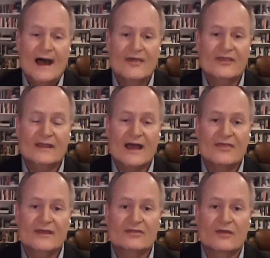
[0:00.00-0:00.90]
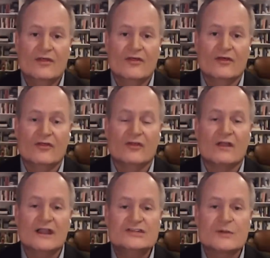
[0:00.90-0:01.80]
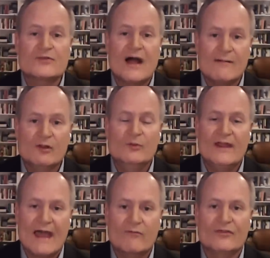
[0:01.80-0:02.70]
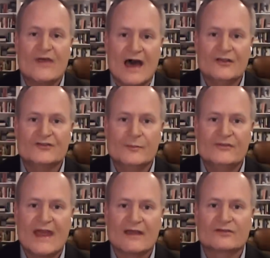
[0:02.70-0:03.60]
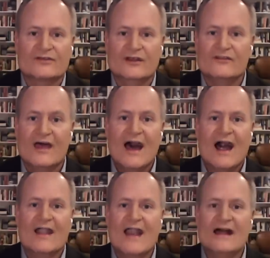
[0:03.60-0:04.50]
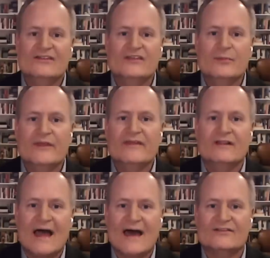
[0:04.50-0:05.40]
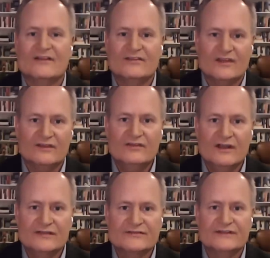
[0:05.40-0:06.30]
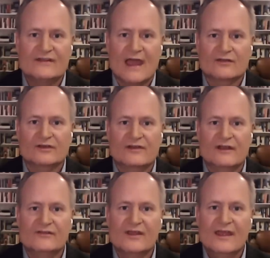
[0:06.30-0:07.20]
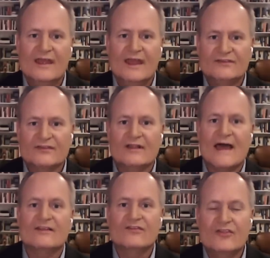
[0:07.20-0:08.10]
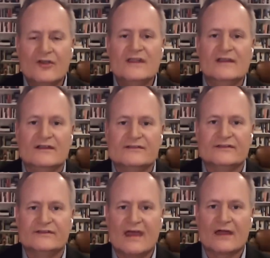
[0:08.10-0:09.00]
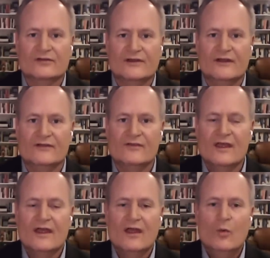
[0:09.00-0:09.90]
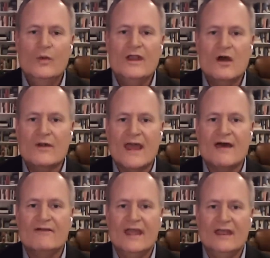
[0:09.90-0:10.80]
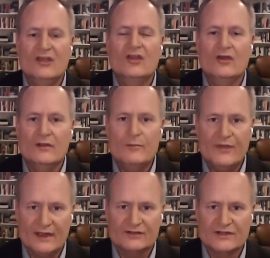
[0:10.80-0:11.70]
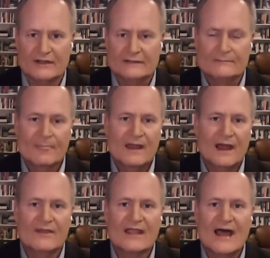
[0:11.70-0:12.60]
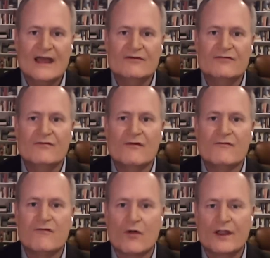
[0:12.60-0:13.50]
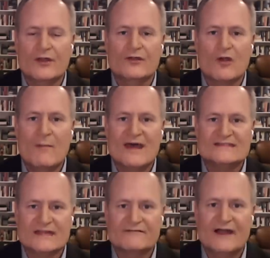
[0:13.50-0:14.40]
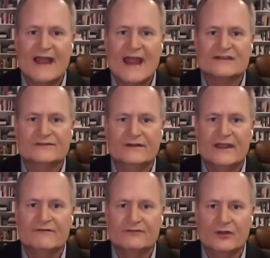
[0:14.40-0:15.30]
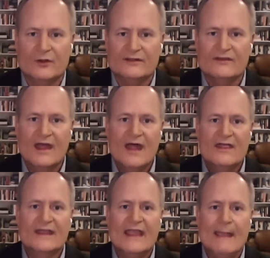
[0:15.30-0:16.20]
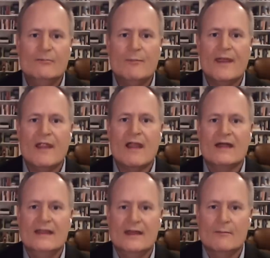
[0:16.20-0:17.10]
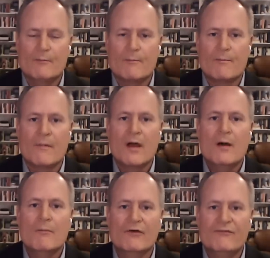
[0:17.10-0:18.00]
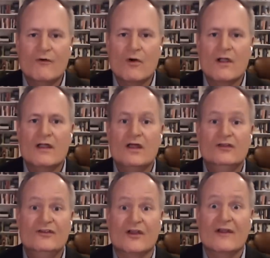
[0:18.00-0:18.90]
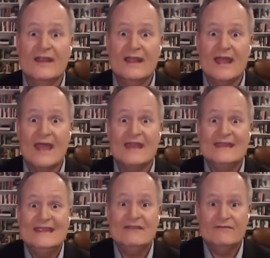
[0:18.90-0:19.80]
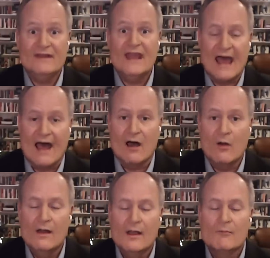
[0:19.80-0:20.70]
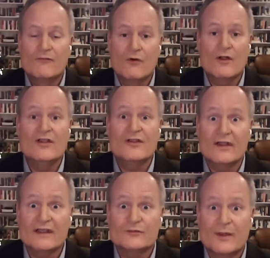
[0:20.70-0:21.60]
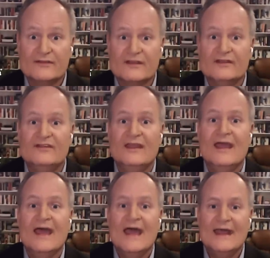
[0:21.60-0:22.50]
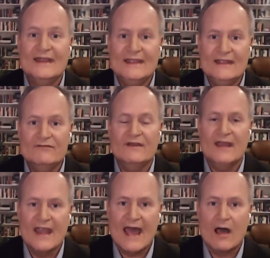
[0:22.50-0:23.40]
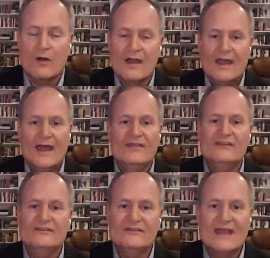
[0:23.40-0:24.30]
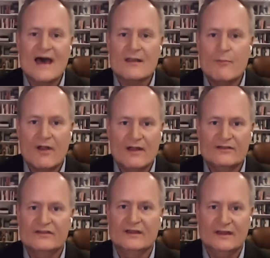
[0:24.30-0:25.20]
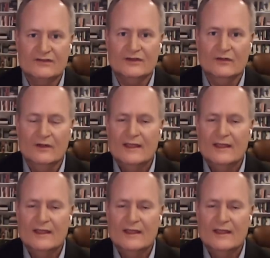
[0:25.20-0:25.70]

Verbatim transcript: I think I think the, the, the larger problem we have with Donald Trump's tax returns are not simply the last six years of his tax returns, it's the last 30 years of his tax returns. We don't have a good picture on the kind of foreign or domestic financial influence that came to bear on him before, during, and even now, before and during his presidency, and even now. And this is not a partisan issue.